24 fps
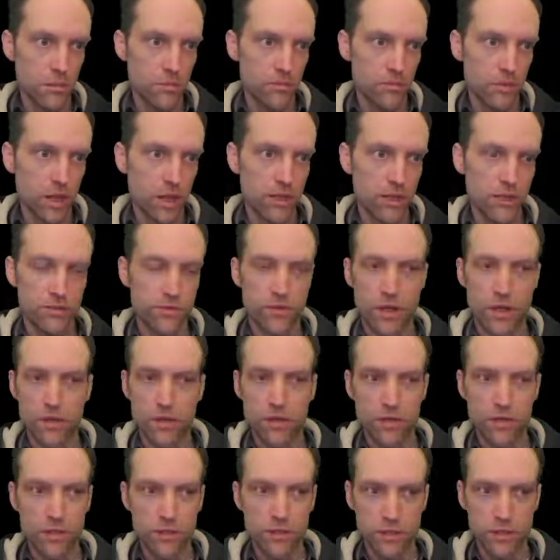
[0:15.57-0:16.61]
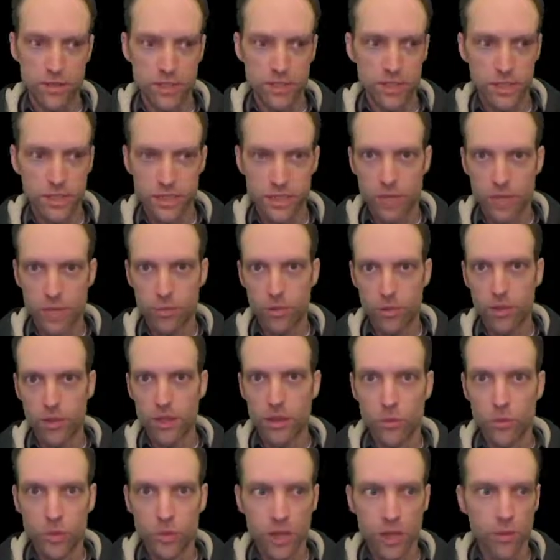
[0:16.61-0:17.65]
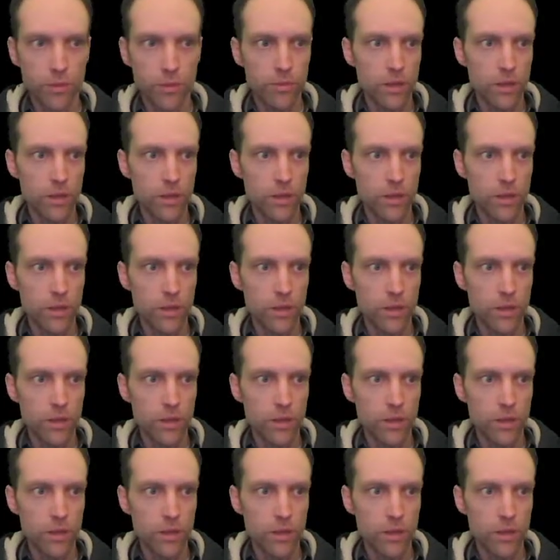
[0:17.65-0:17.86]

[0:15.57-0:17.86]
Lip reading: I just found this as an example on the web.